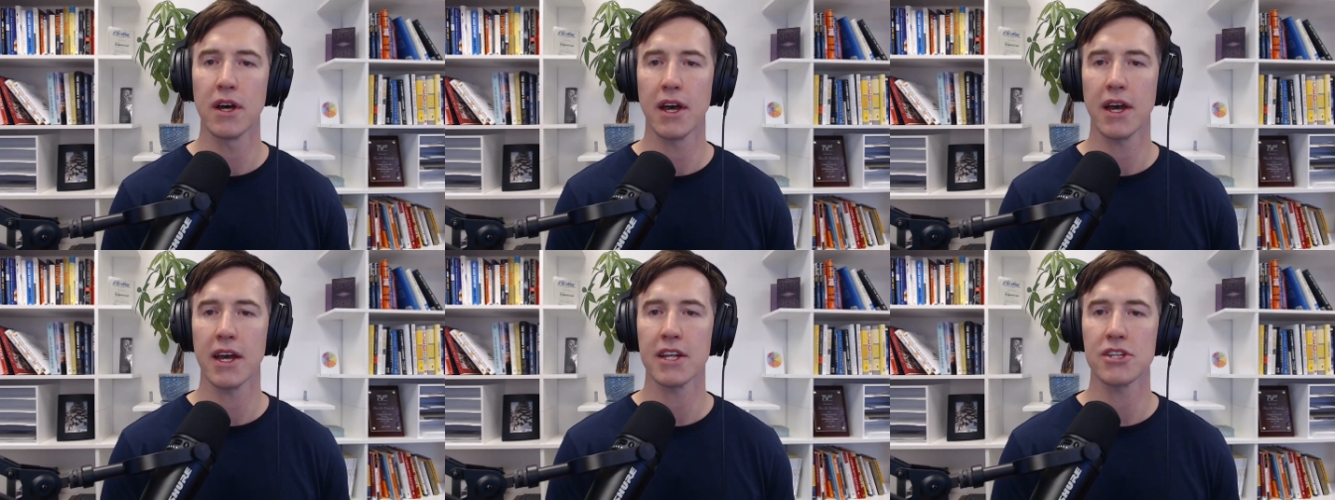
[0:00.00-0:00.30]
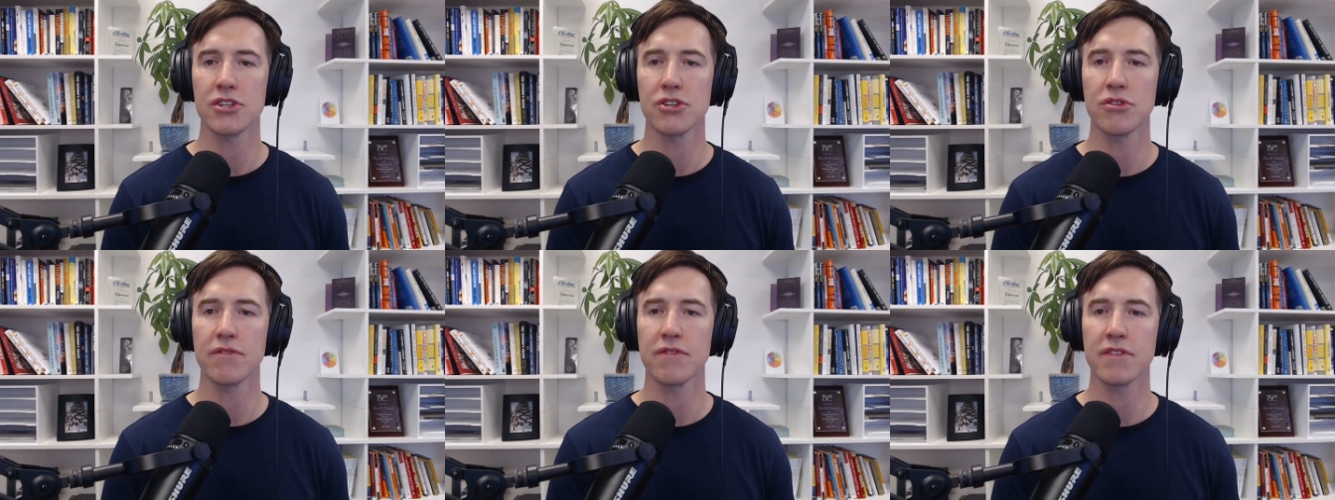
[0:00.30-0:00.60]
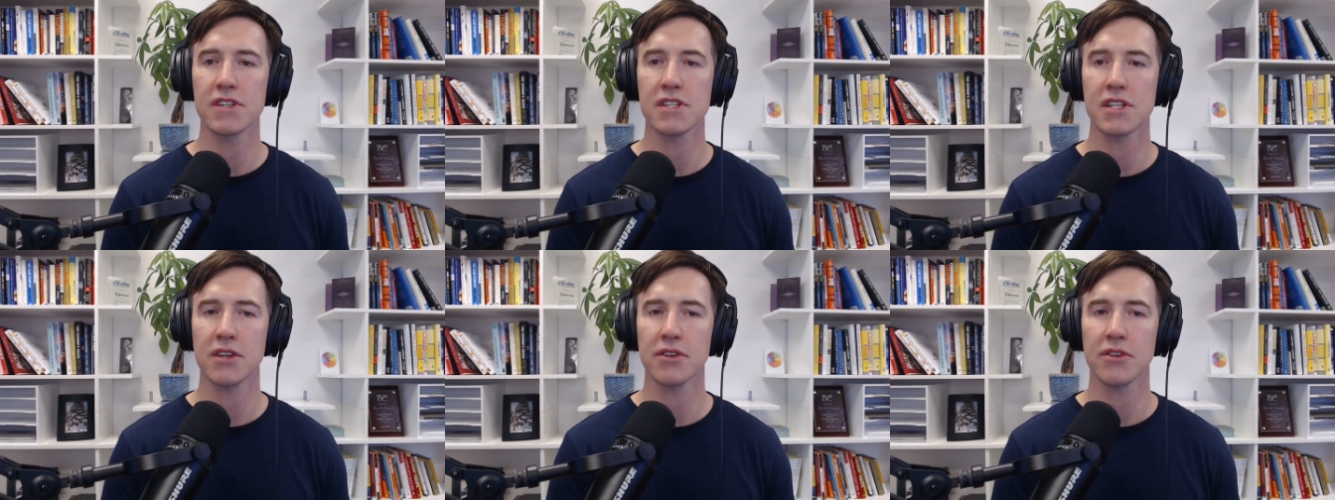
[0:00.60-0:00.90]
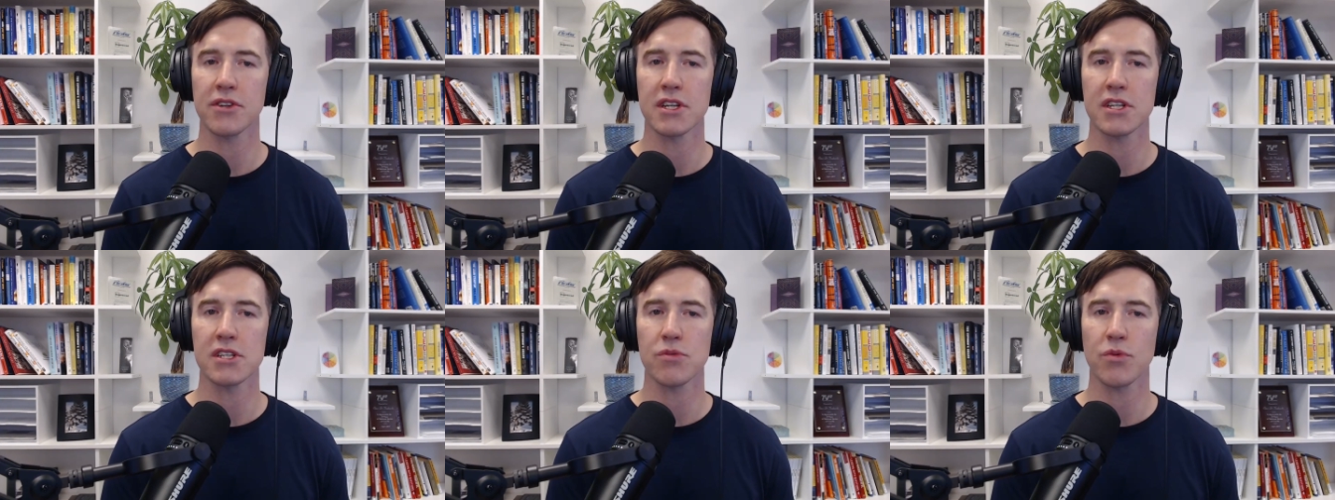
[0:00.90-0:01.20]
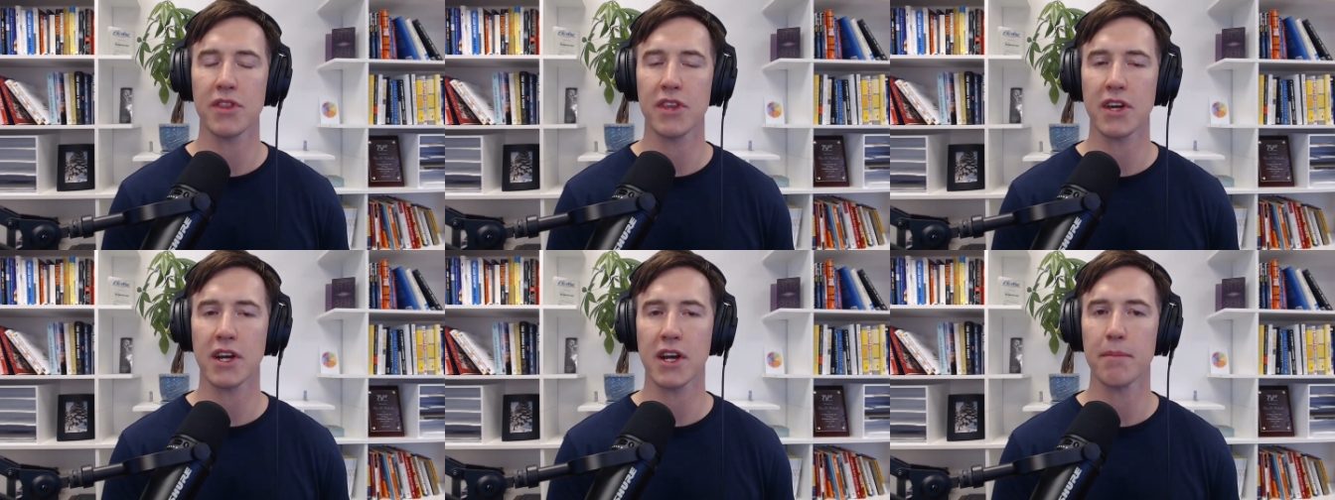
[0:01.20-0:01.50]
and 2 facilities
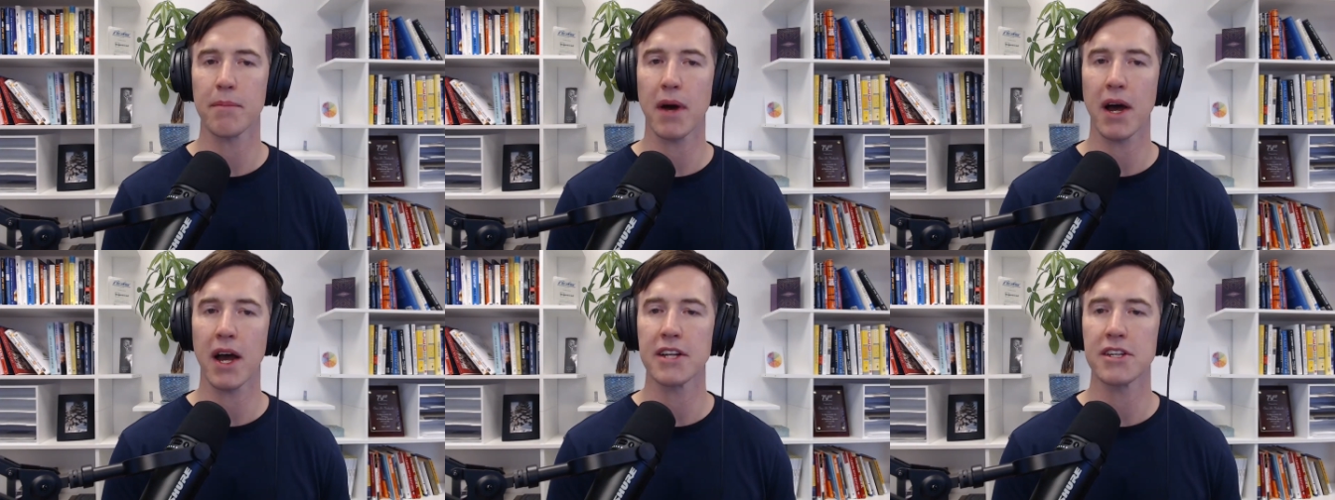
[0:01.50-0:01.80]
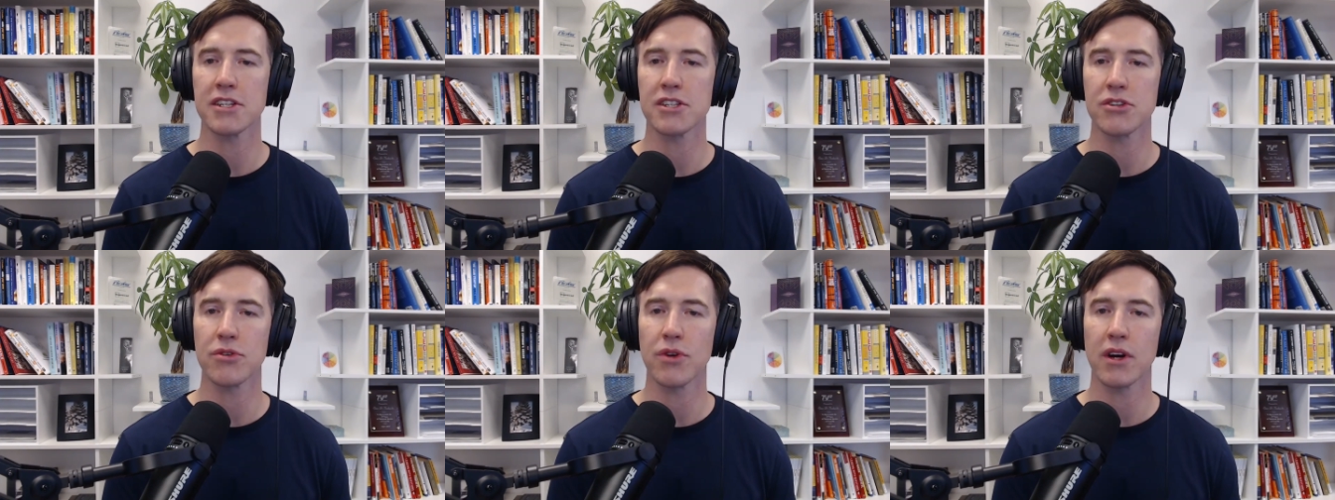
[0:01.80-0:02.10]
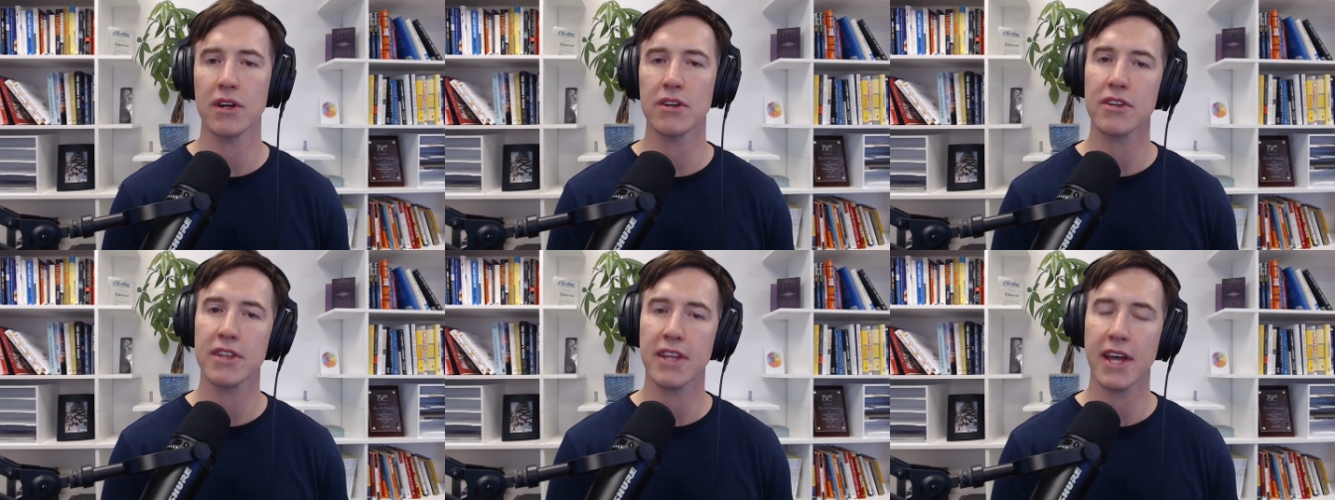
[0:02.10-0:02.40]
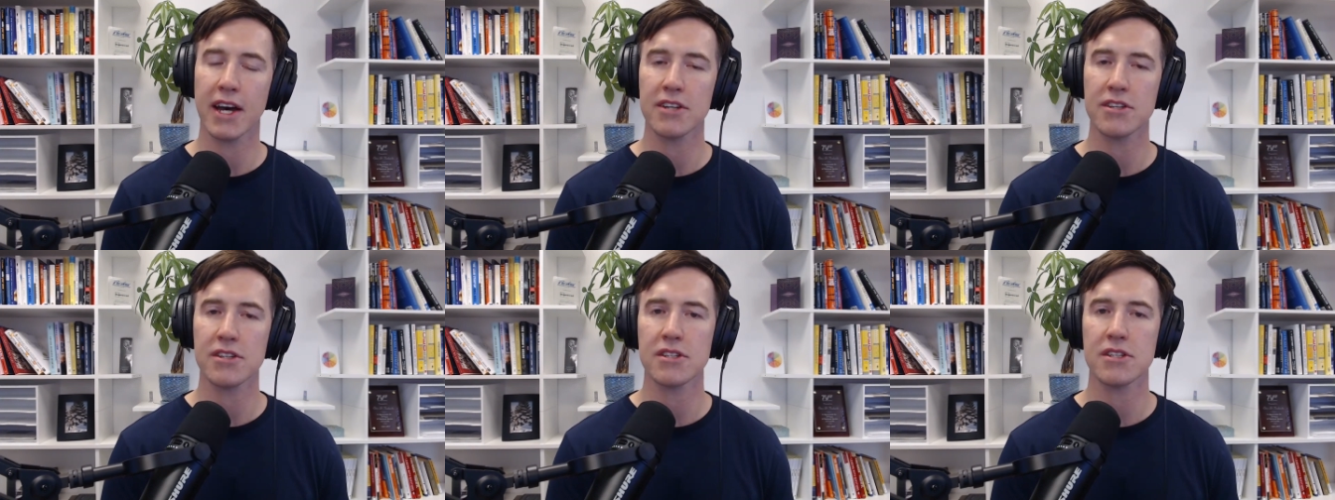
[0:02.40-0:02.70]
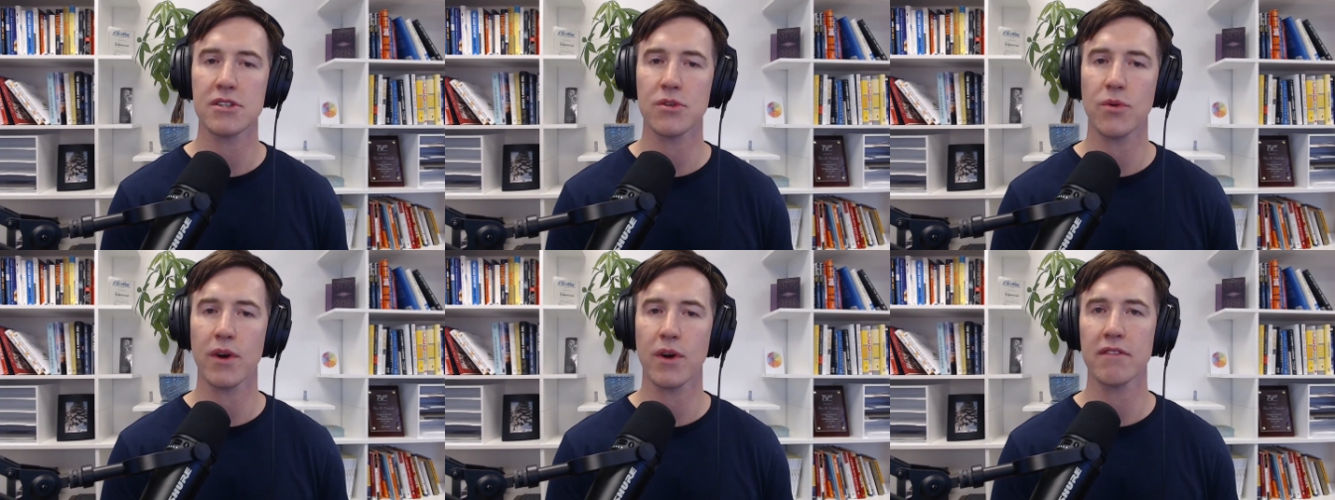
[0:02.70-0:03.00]
with a combined 200,000
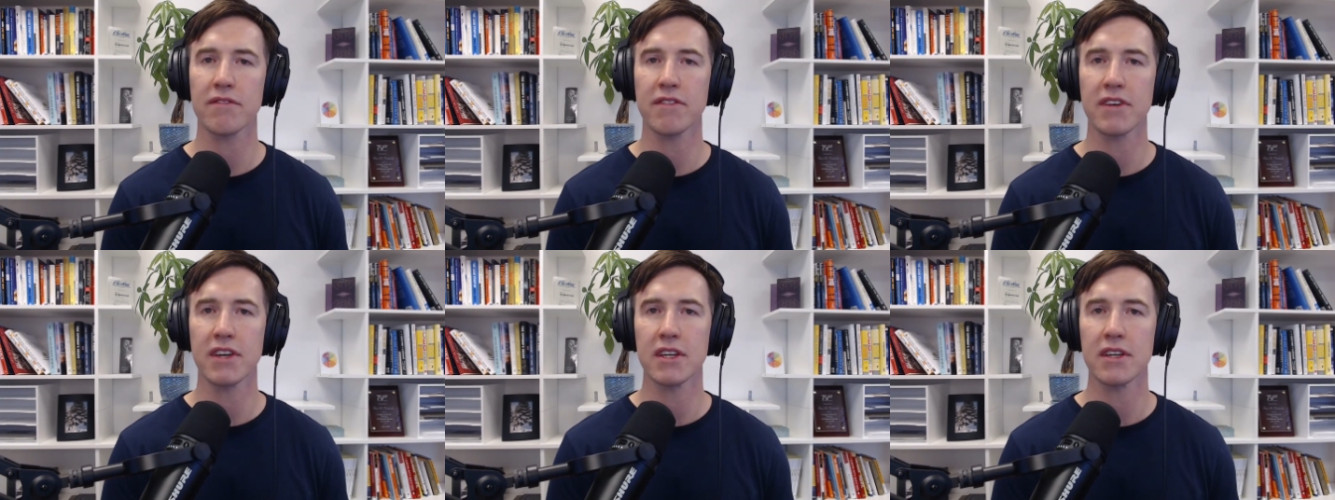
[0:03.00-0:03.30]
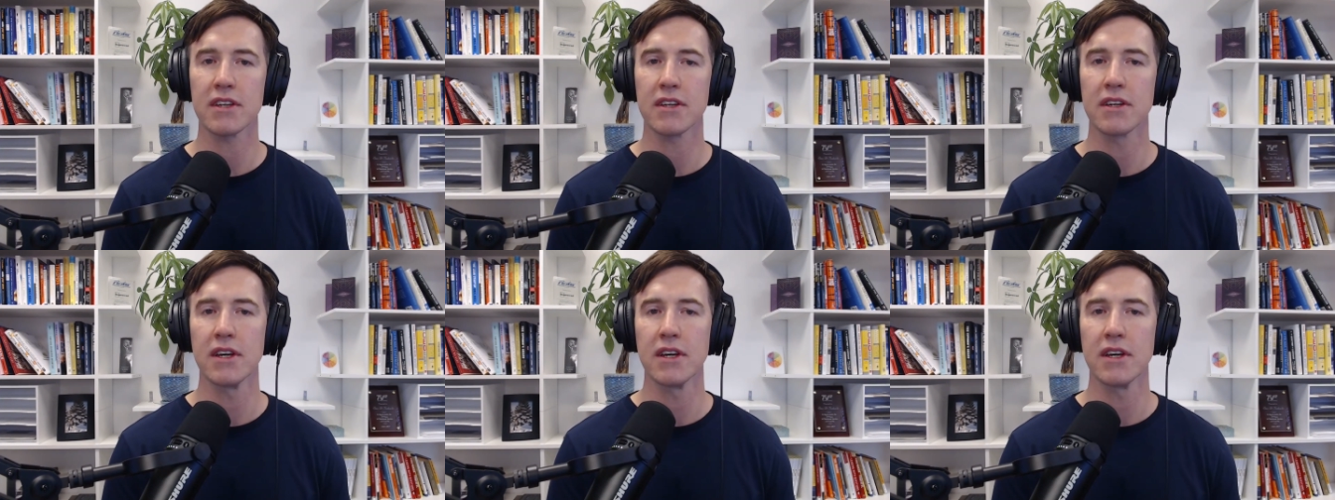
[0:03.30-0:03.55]
square feet